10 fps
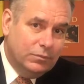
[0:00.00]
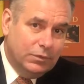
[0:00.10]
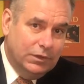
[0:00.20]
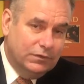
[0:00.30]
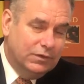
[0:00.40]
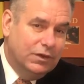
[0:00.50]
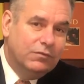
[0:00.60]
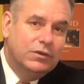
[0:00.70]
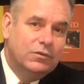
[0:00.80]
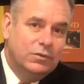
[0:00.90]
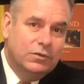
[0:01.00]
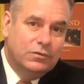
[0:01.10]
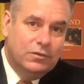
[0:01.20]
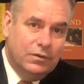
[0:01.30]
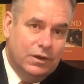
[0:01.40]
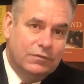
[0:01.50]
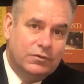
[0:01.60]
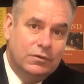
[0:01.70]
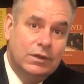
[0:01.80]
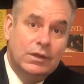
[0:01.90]
are placed and every 2 years
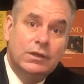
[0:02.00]
thereafter